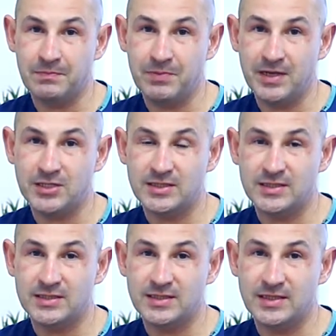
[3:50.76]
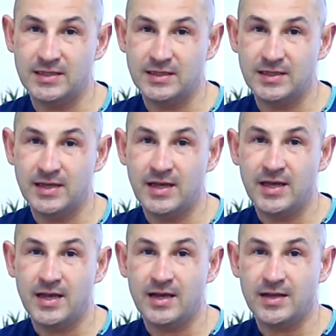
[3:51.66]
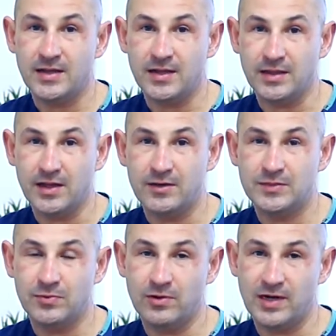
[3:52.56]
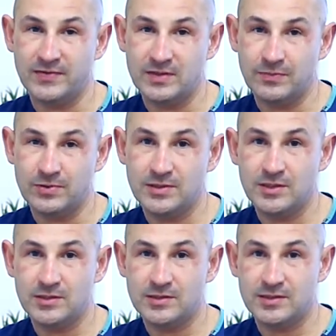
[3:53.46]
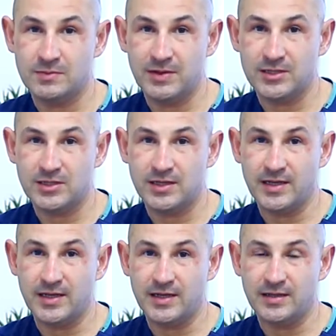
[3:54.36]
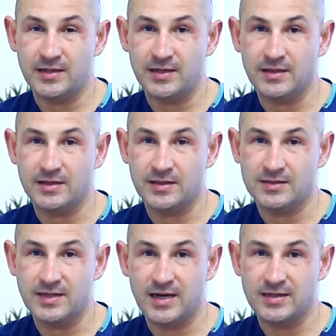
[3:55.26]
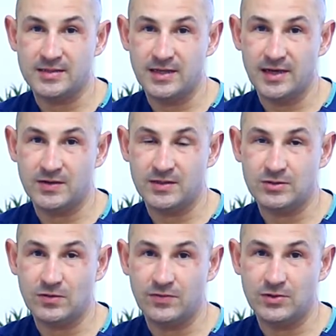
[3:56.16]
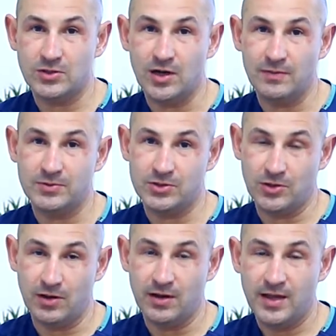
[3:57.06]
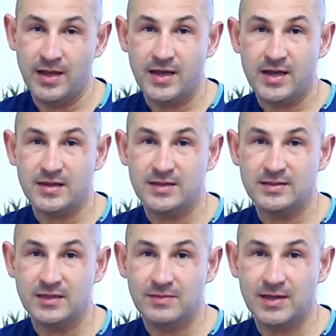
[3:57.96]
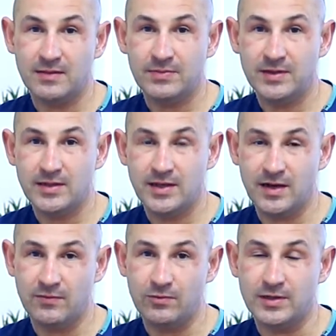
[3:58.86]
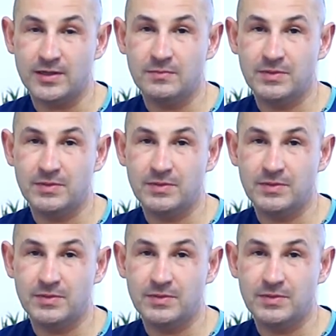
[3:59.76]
patients needed large bone grafting procedures, especially in the sinus areas of the top jaw. This can be completely avoided